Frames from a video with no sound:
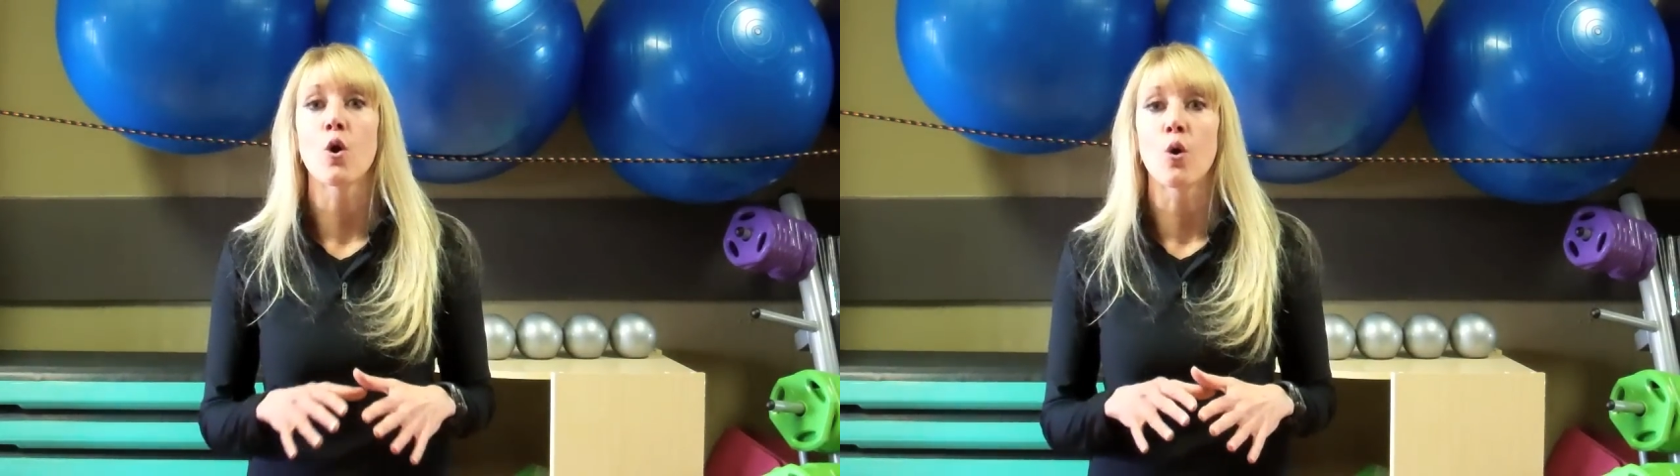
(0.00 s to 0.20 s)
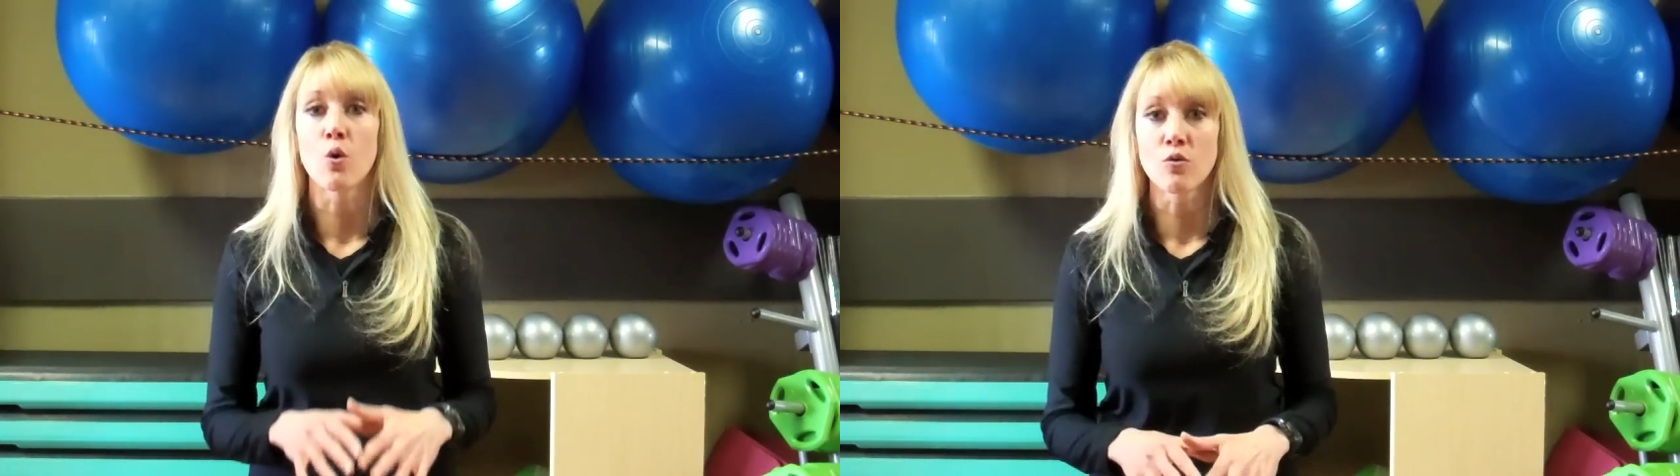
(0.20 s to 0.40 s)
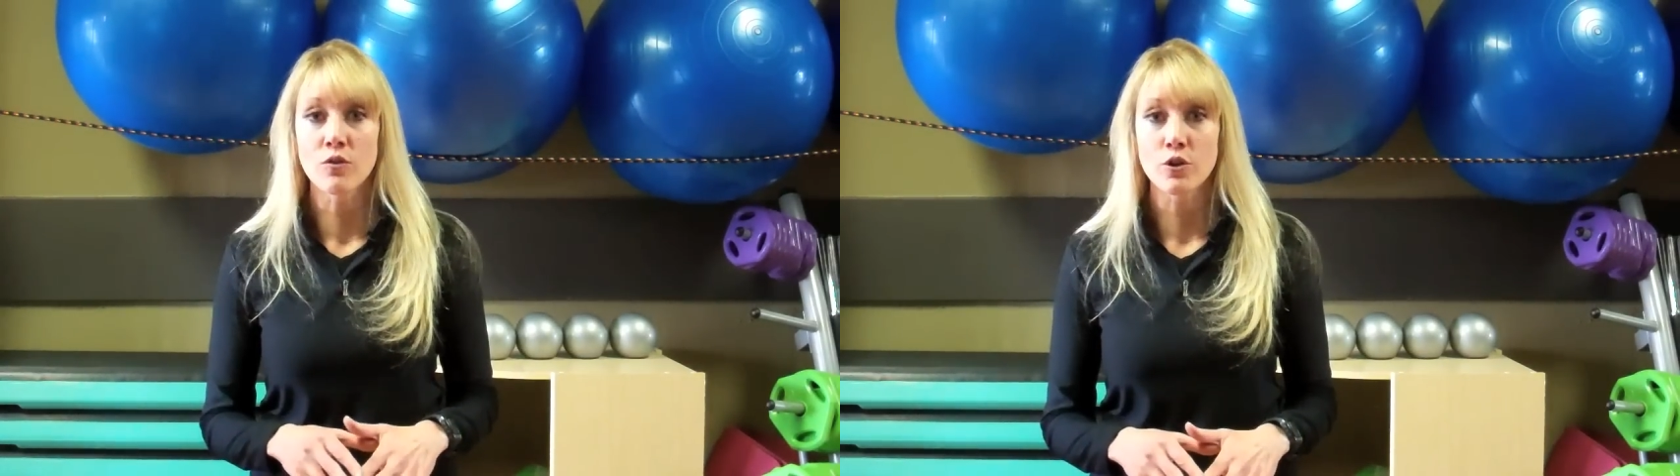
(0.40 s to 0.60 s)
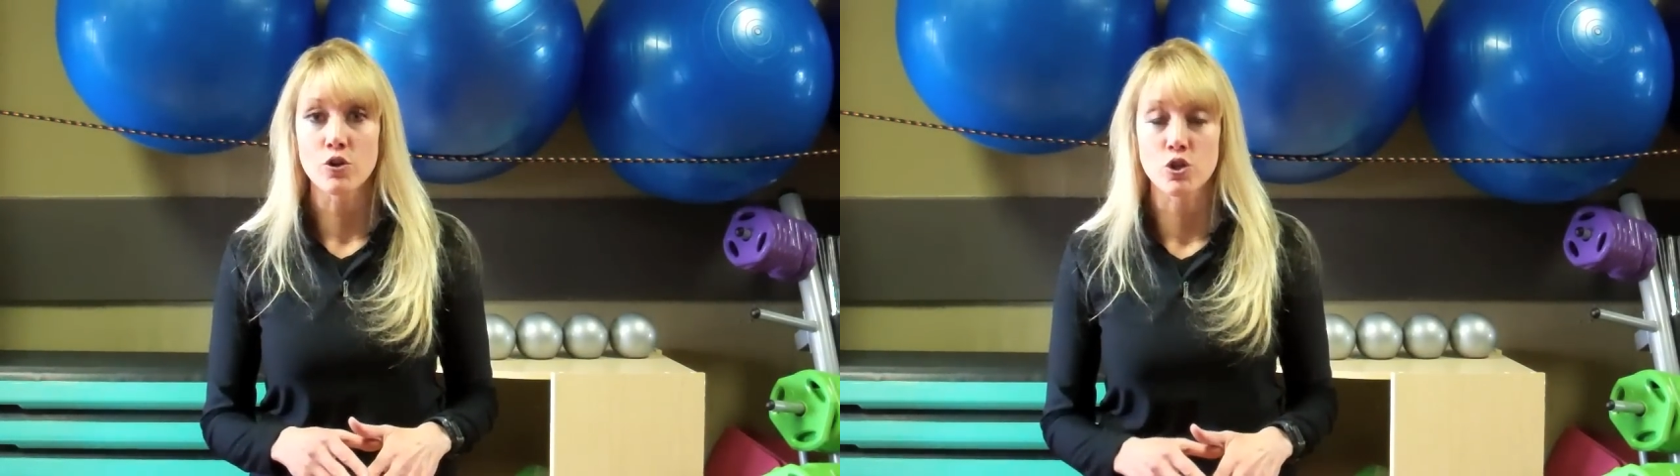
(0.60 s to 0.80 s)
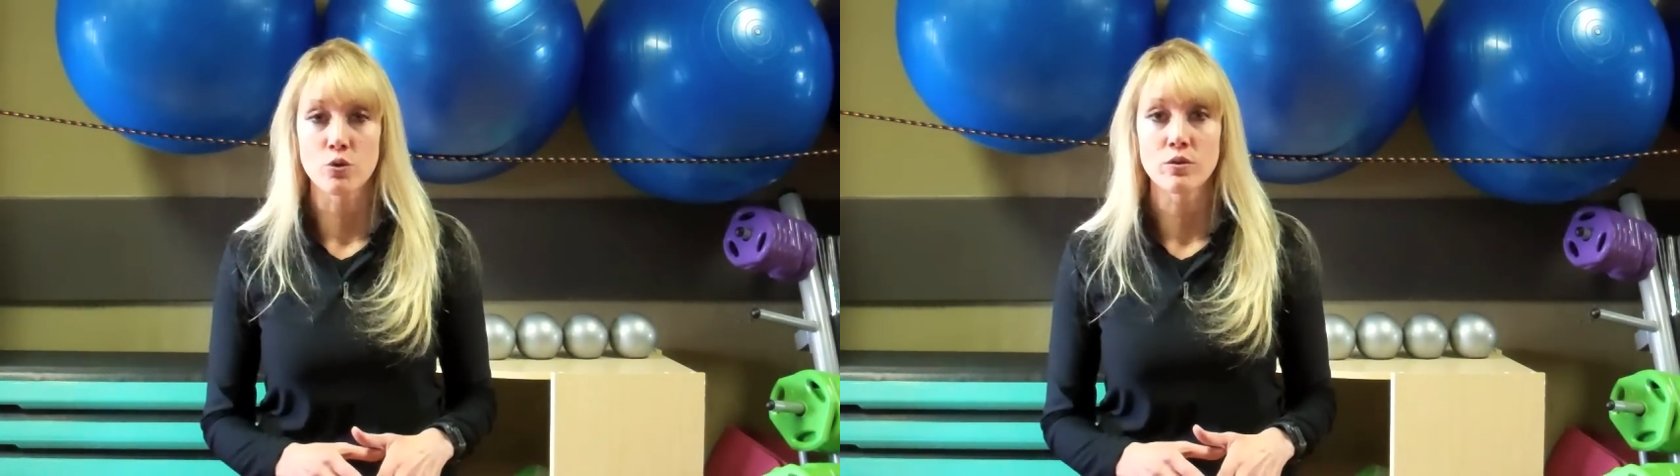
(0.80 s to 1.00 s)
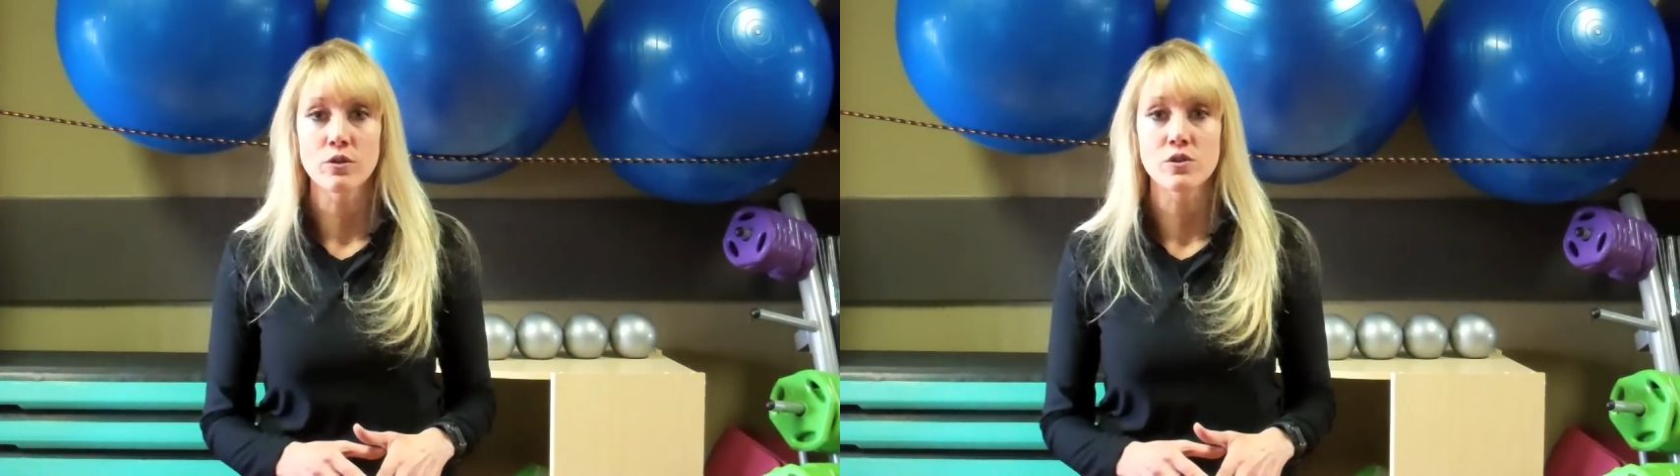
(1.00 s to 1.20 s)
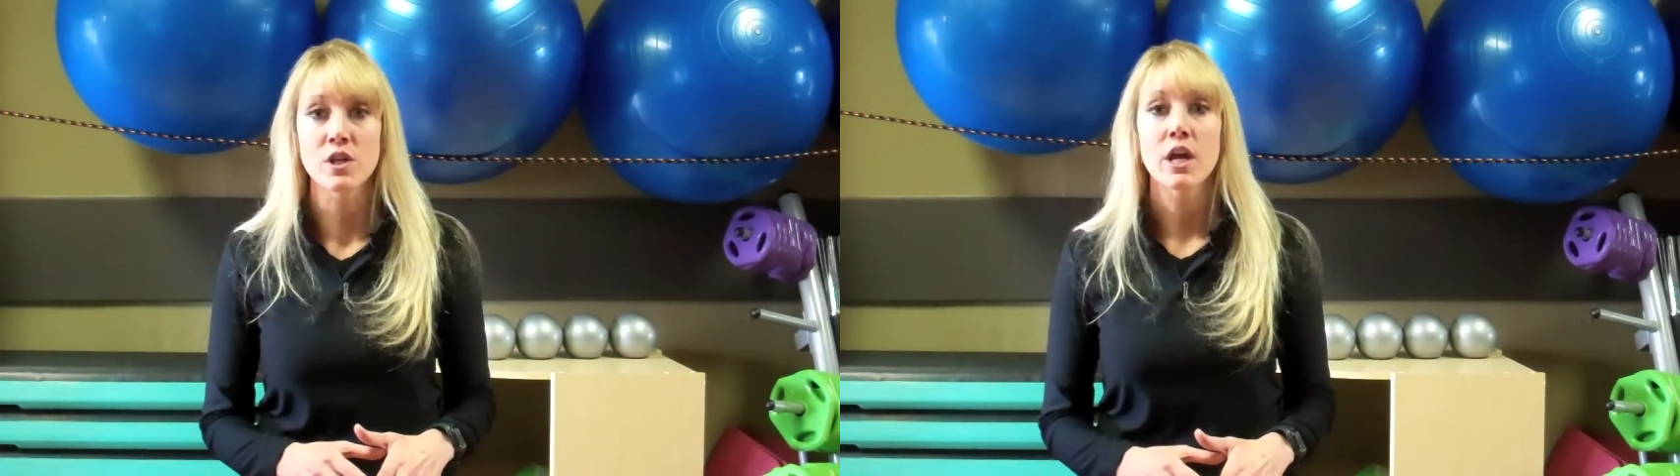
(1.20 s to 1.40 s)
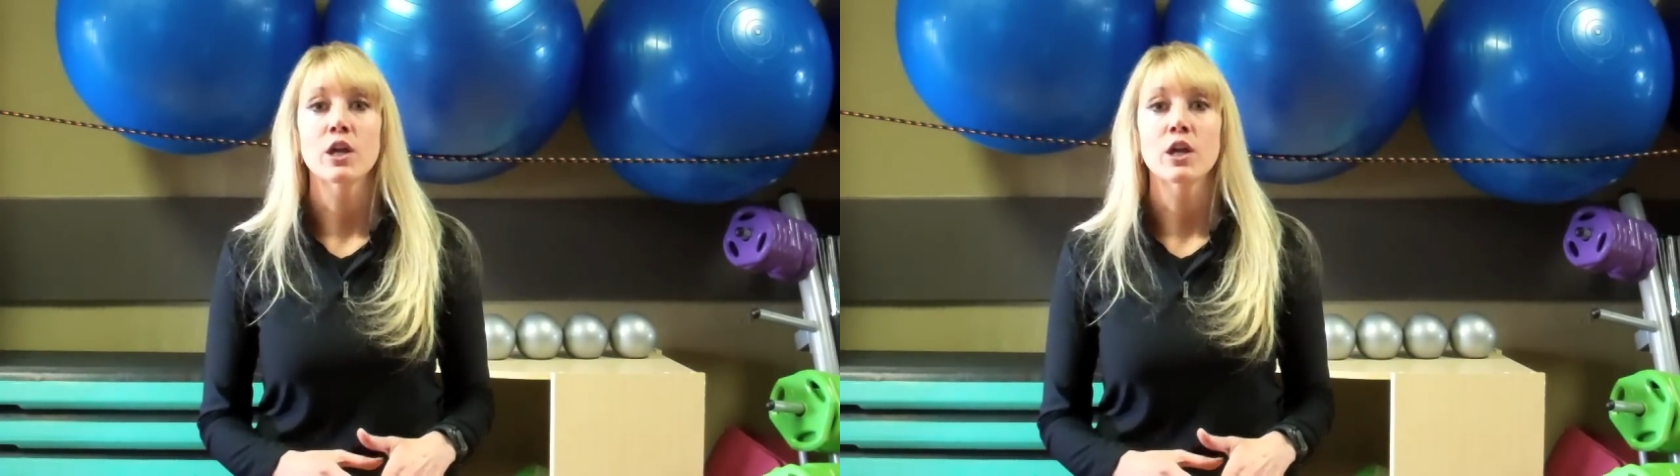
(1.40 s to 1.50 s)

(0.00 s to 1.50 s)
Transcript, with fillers: over your shoulders,